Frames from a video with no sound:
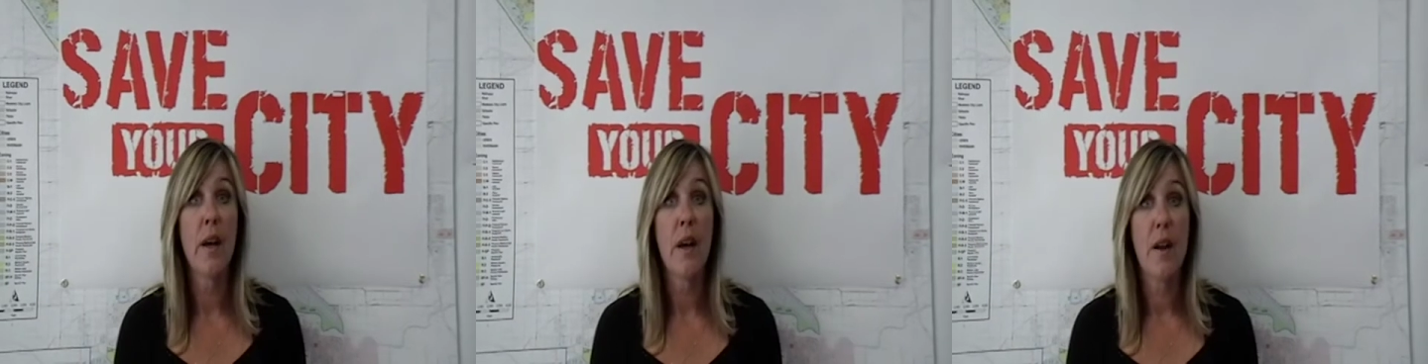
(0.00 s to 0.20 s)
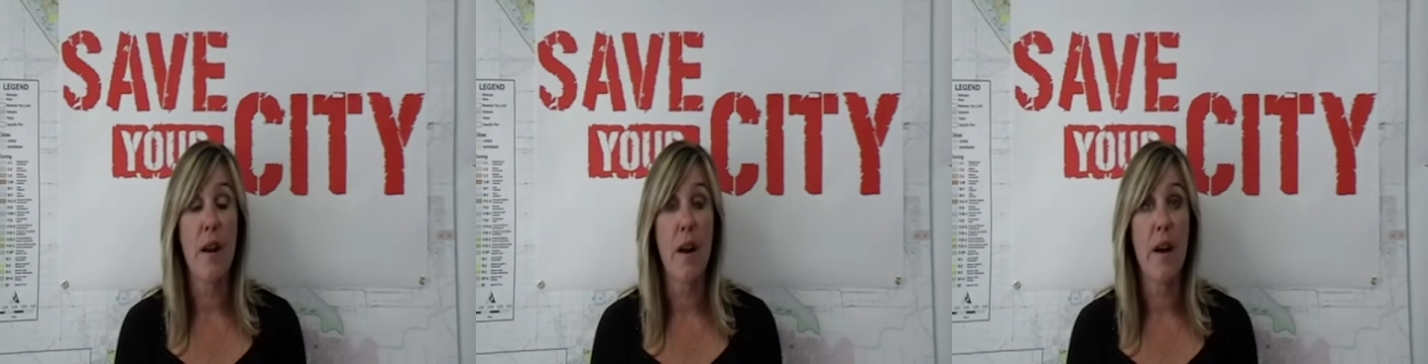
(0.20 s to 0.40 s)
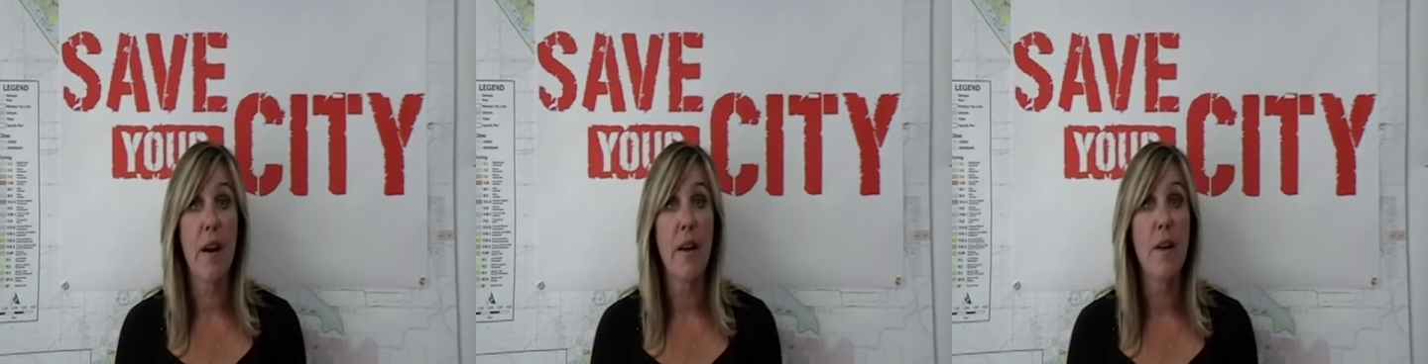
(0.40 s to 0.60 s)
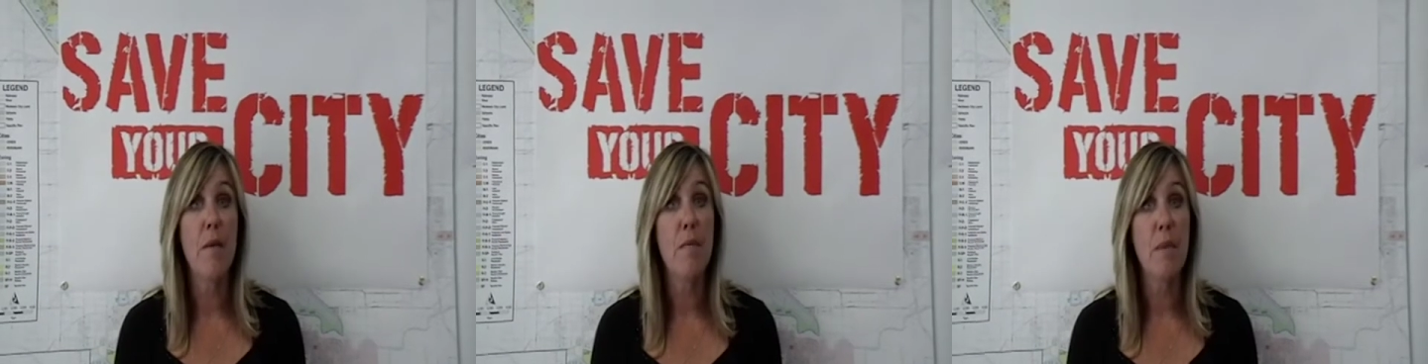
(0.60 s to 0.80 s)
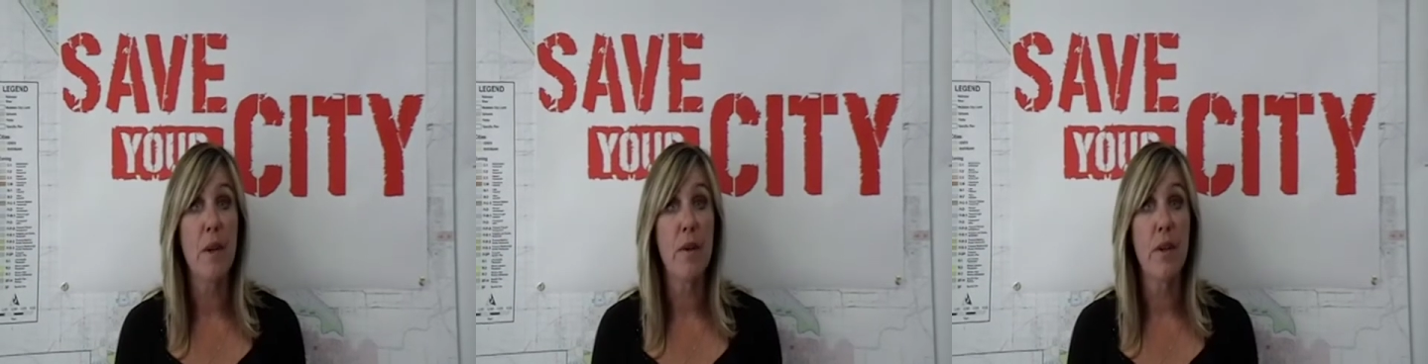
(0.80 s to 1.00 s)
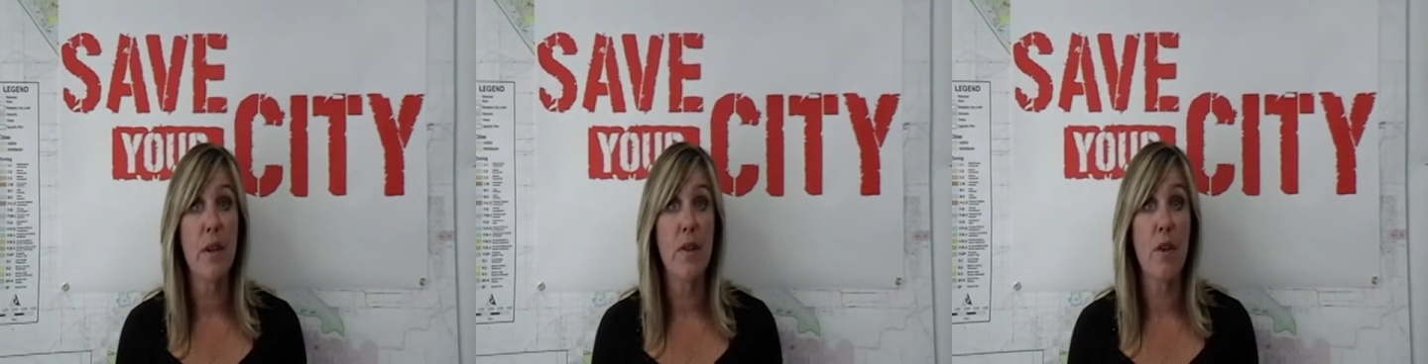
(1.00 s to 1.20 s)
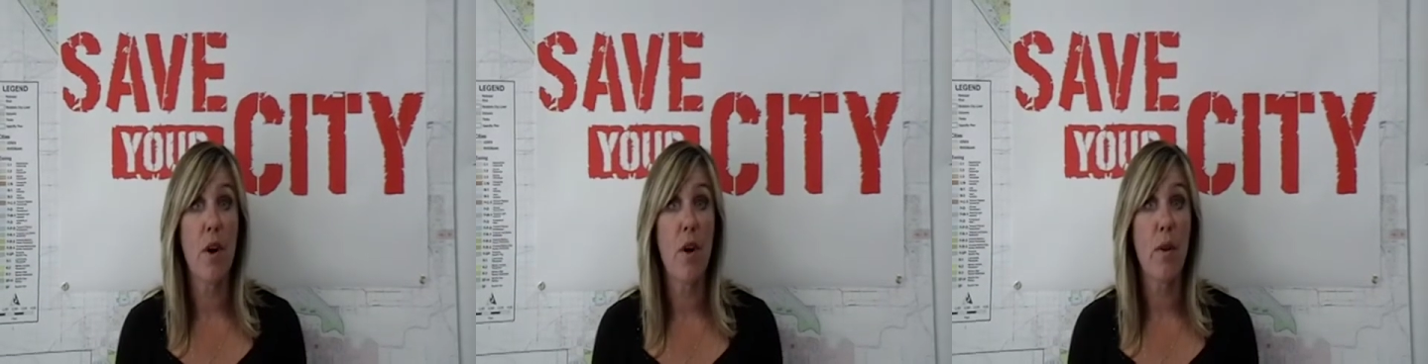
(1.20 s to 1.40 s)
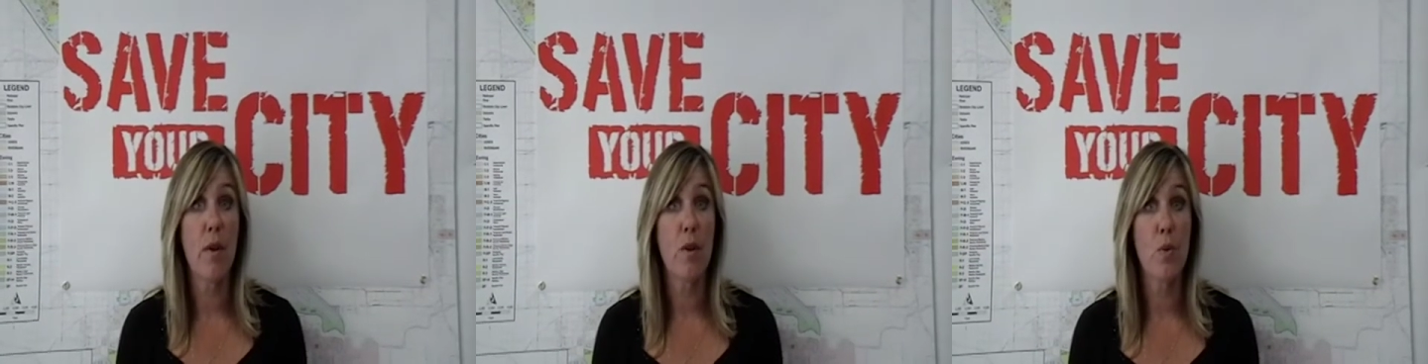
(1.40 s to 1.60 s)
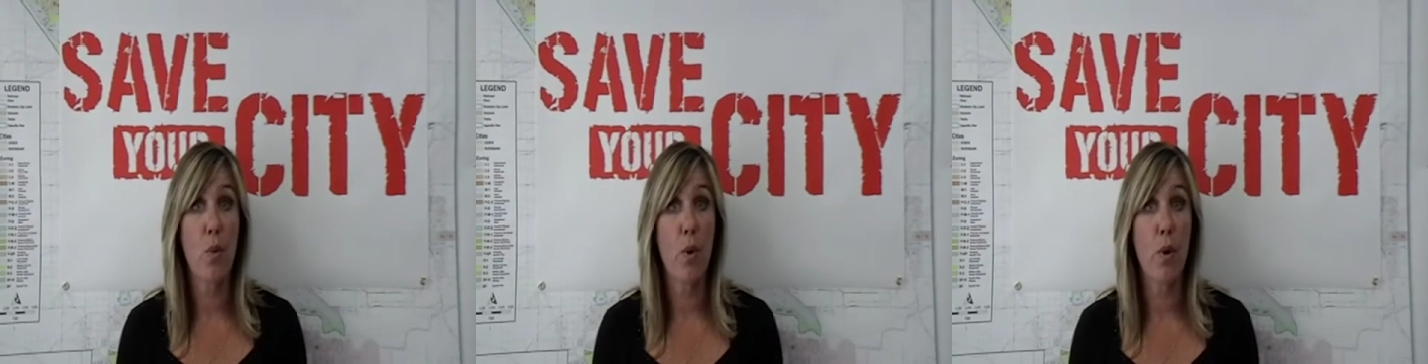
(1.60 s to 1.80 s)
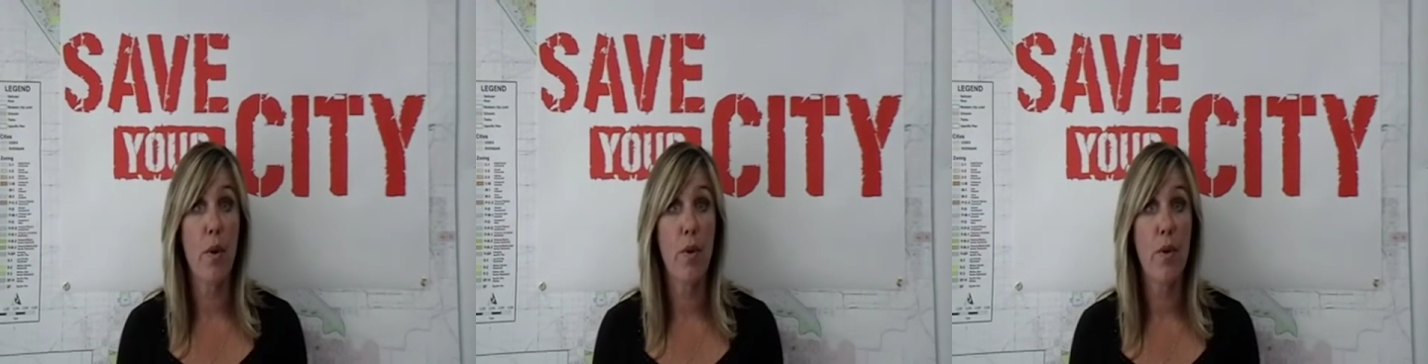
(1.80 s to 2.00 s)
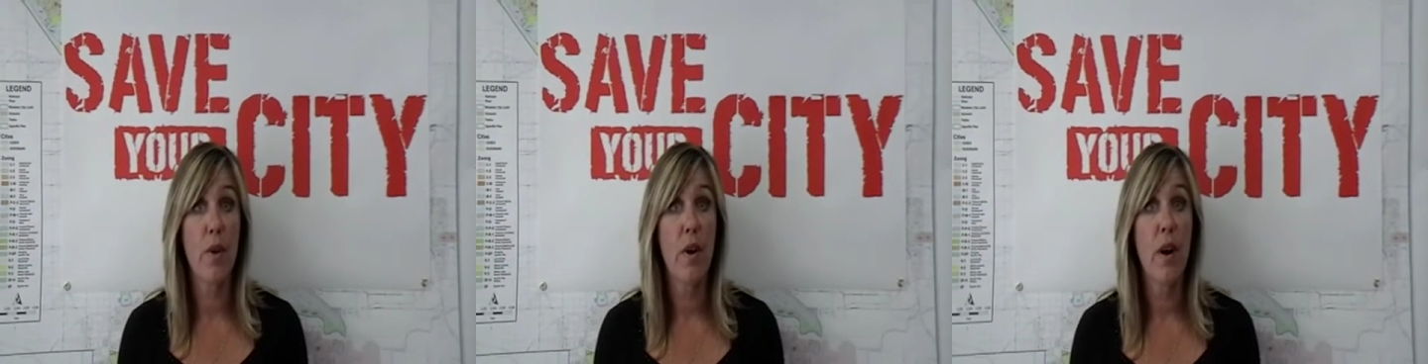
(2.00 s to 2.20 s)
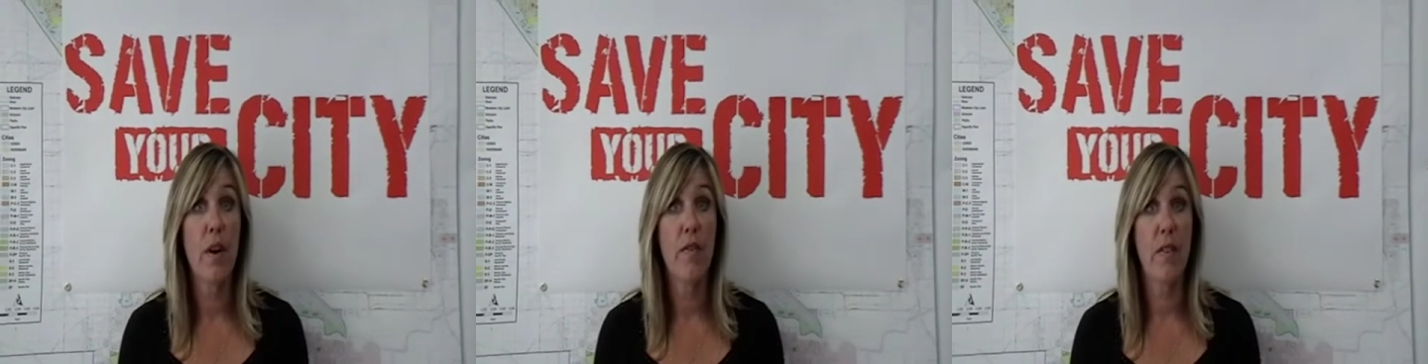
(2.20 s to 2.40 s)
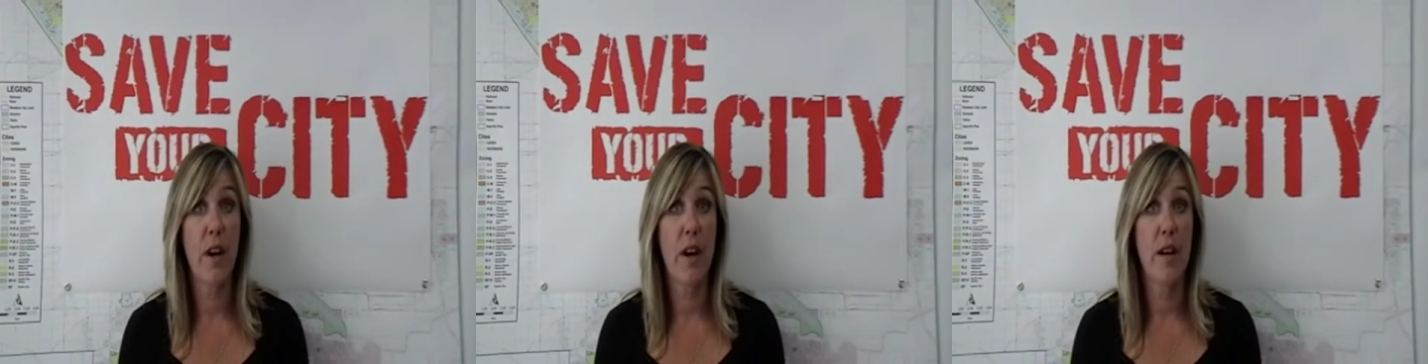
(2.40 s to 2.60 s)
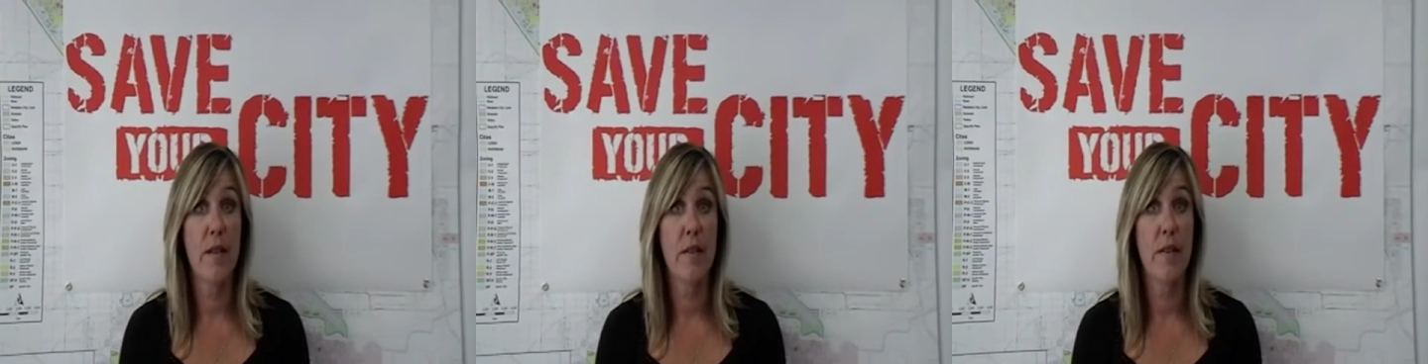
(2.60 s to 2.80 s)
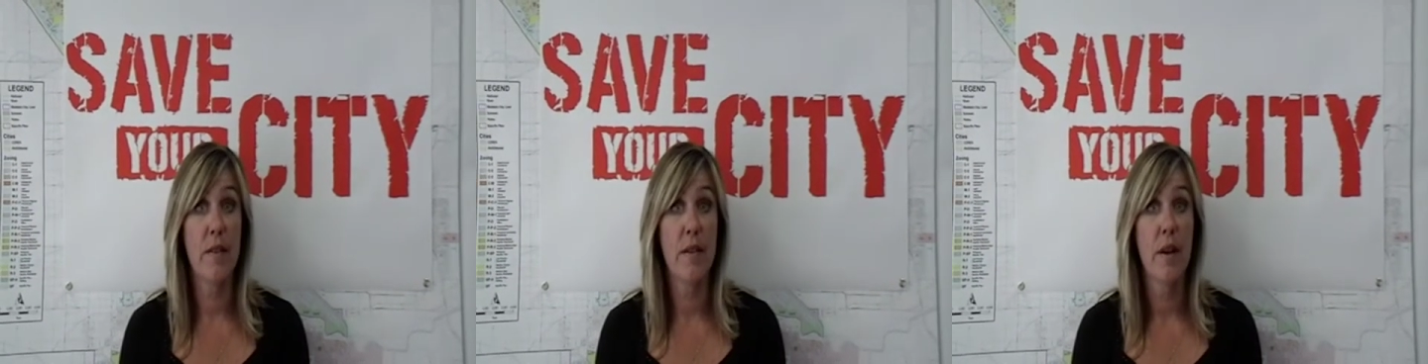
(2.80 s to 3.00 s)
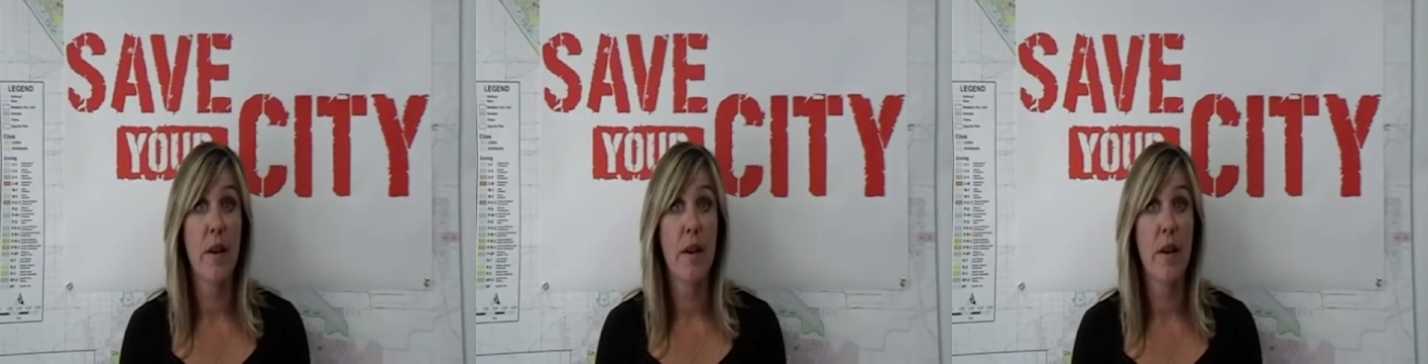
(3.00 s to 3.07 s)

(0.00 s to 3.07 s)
$9 million worth of cuts.